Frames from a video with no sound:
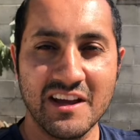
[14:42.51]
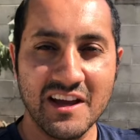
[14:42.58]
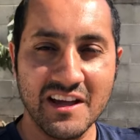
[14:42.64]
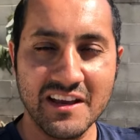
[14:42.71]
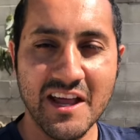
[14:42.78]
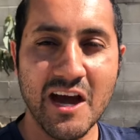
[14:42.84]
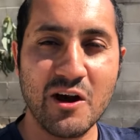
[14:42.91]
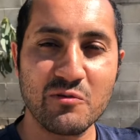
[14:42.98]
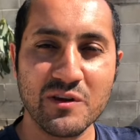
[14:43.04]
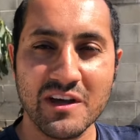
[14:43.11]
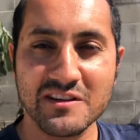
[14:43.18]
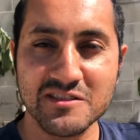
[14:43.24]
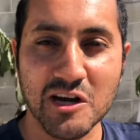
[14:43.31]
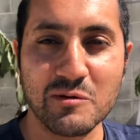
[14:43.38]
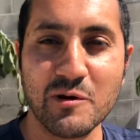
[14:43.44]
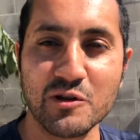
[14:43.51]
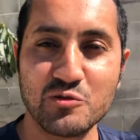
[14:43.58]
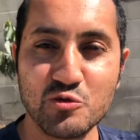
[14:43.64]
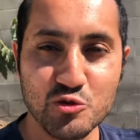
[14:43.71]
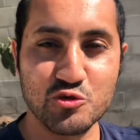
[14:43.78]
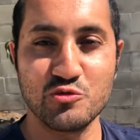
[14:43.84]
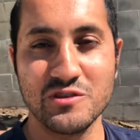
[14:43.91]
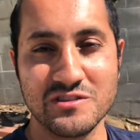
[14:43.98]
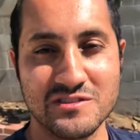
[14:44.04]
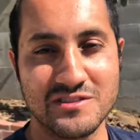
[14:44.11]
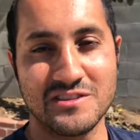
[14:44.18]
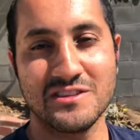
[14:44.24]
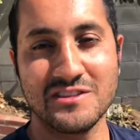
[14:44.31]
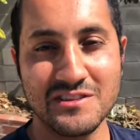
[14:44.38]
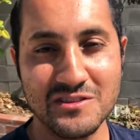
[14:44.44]
And now we gotta talk about
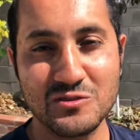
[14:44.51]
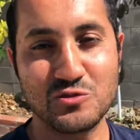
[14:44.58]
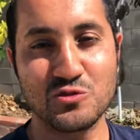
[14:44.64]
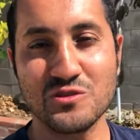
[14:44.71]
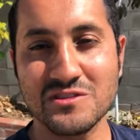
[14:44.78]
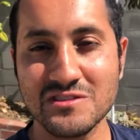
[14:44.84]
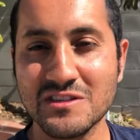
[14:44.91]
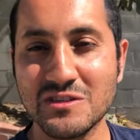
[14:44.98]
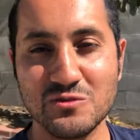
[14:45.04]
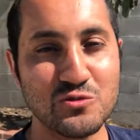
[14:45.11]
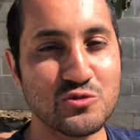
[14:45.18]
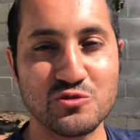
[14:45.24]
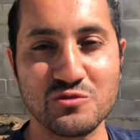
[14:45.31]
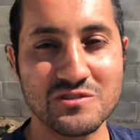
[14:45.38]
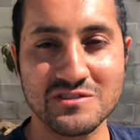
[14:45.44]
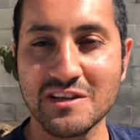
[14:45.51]
nutrients. These trees need nutrients